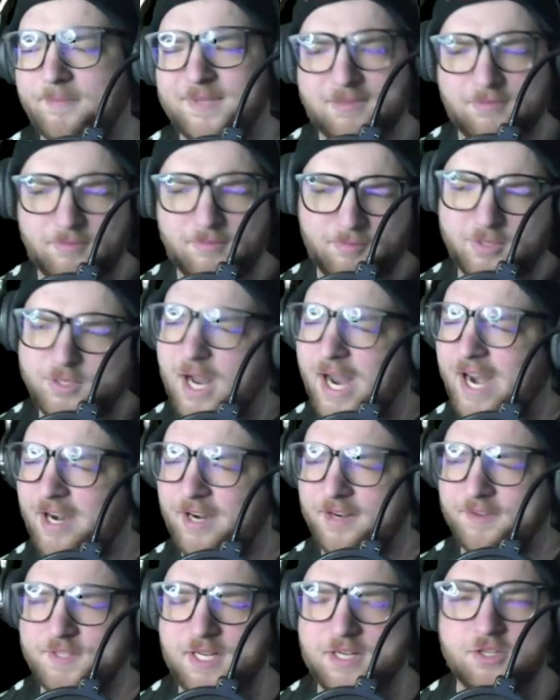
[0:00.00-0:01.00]
We're tired of
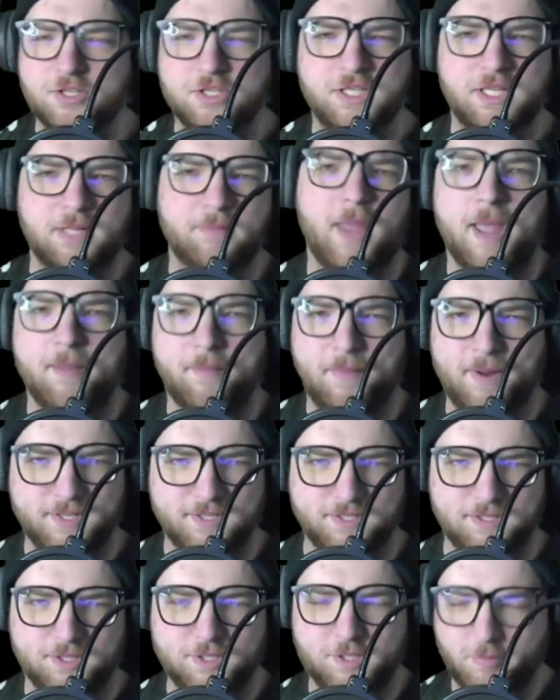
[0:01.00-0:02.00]
seeing just the Batmans
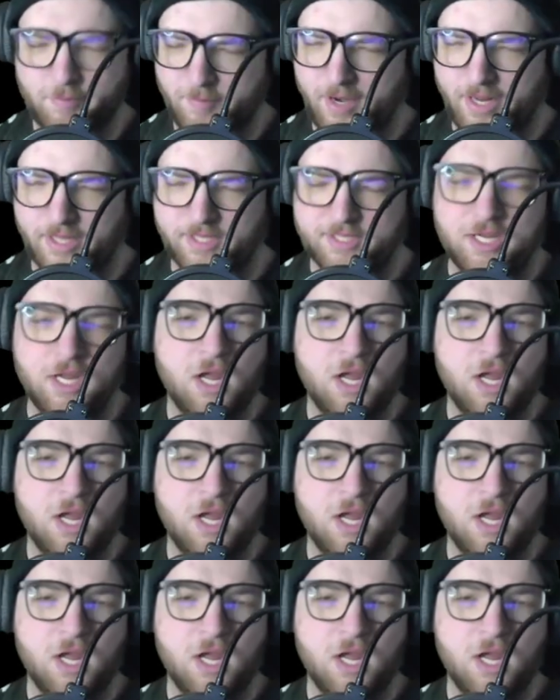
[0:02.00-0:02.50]
and the Supermans.